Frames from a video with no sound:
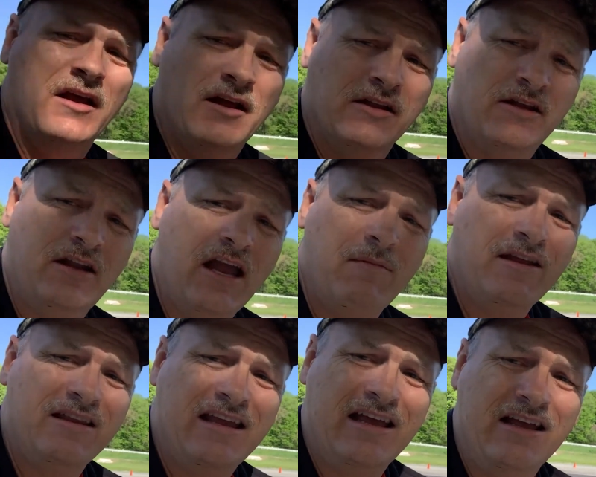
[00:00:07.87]
Today I'm in
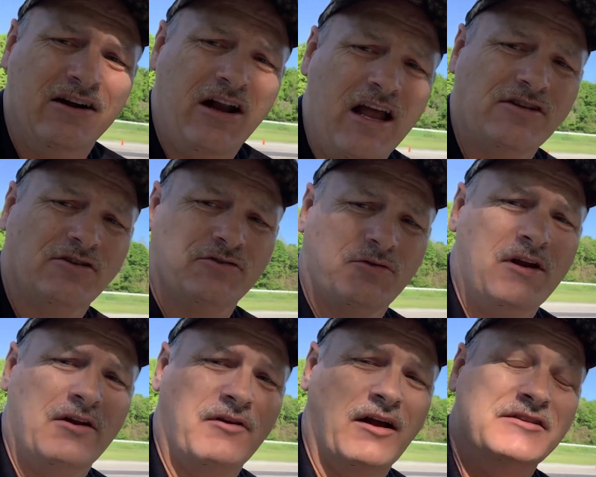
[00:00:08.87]
the International
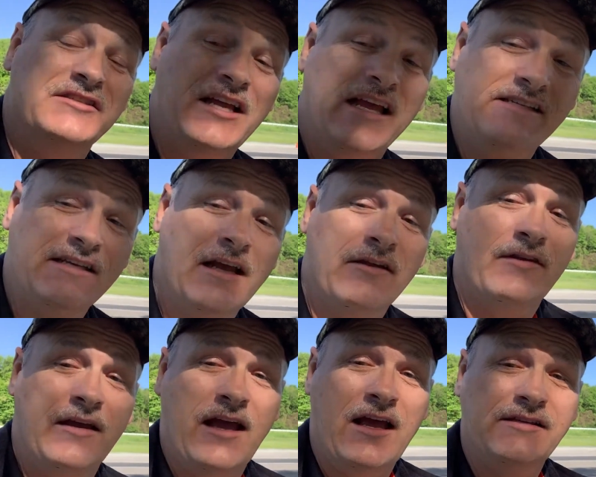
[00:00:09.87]
Training Grounds testing out the
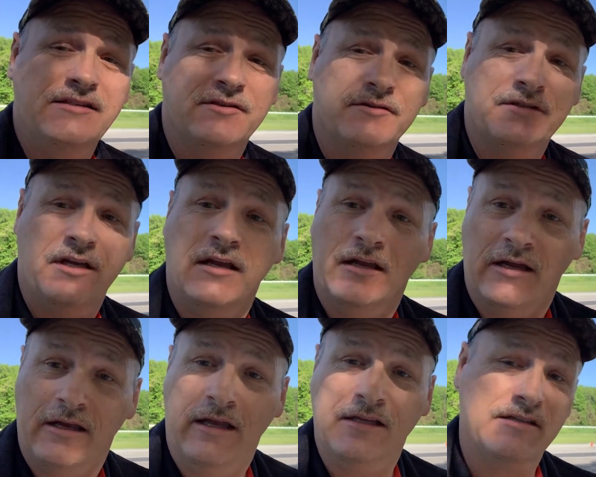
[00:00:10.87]
S13
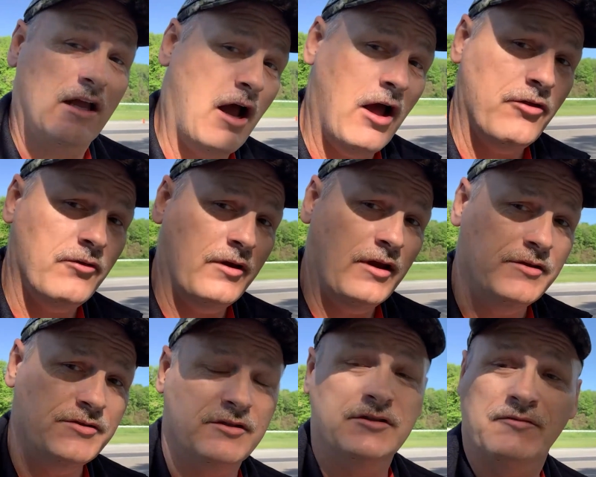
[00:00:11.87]
against other
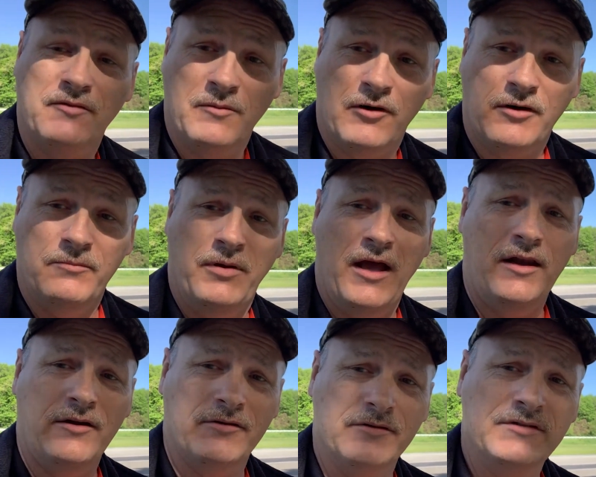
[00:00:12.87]
engines from our
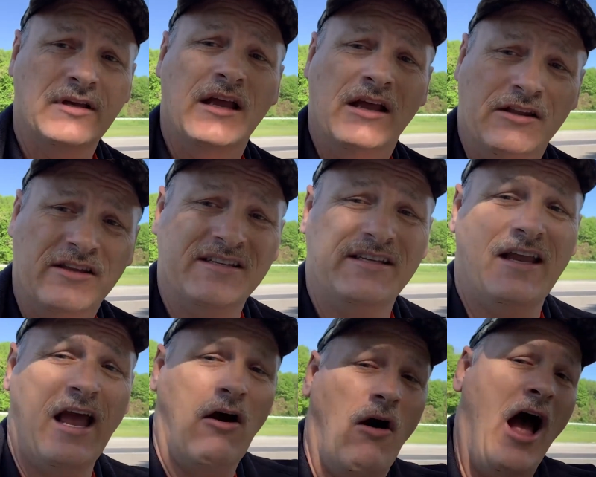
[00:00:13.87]
competitors to see
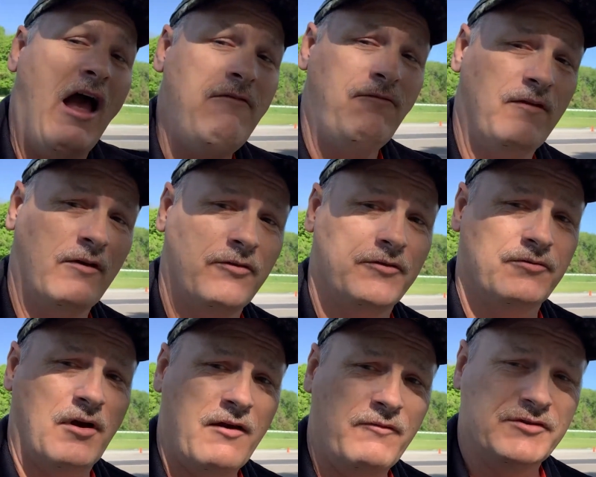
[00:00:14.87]
how I feel the
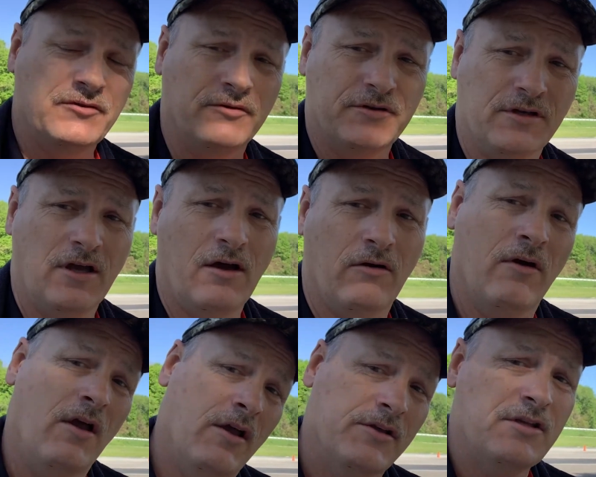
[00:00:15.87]
drive is going to go.
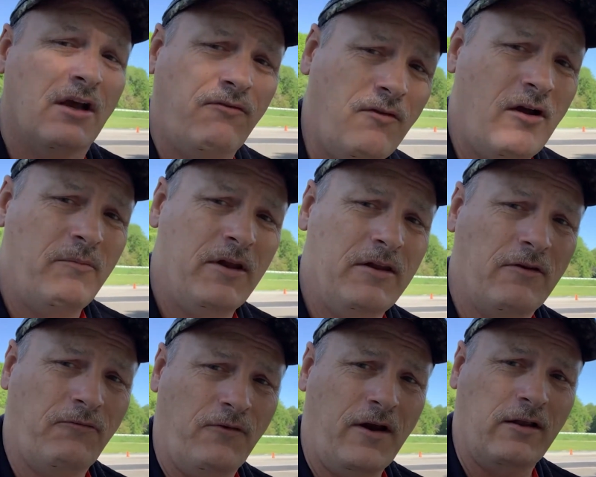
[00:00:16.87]
So far I've been in the
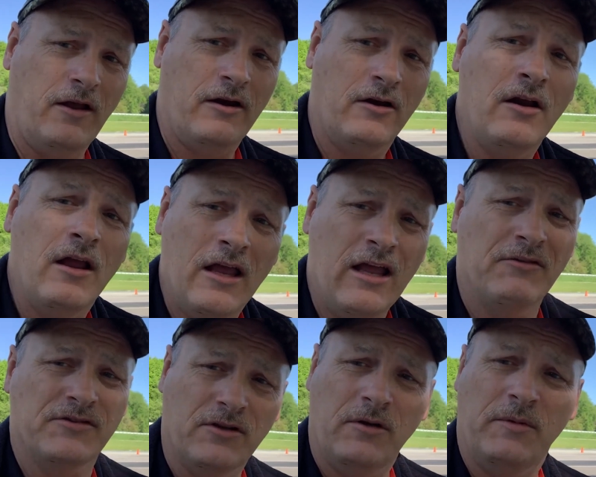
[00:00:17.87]
Freightliner. It
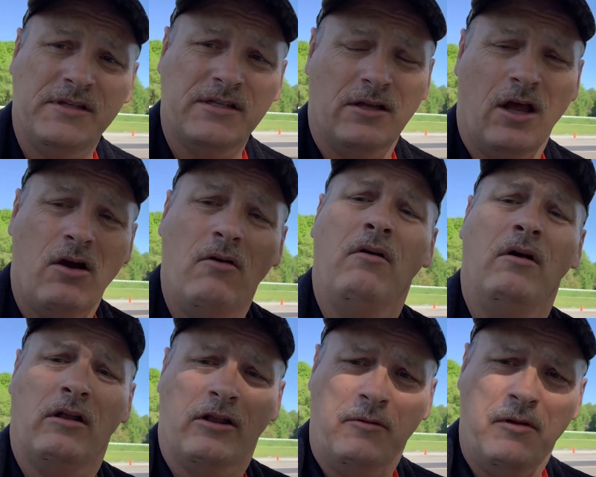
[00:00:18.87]
was a little bit slow,
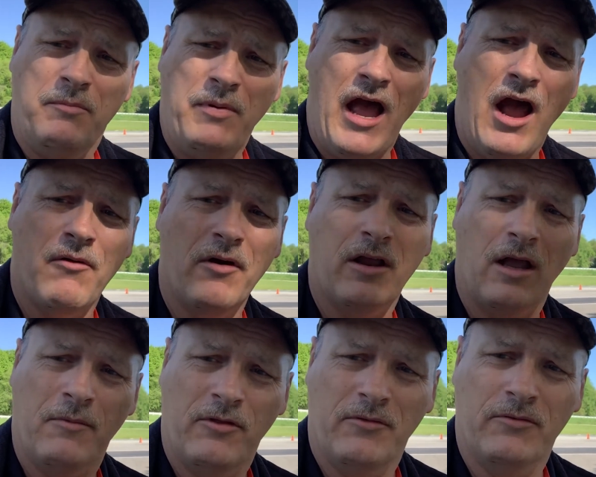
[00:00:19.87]
a little bit of power
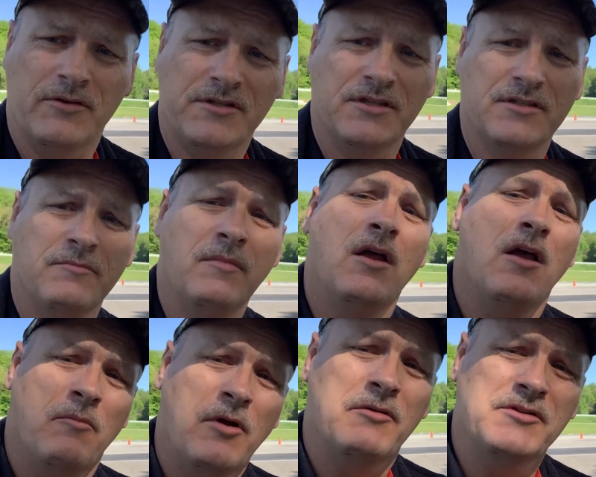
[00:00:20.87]
coming through the system,
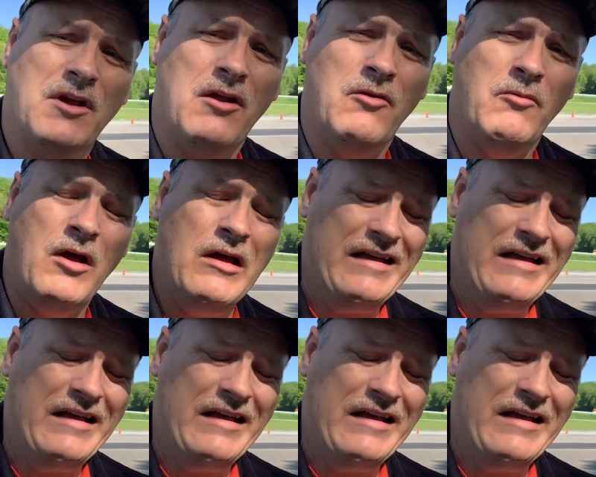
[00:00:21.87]
but it was all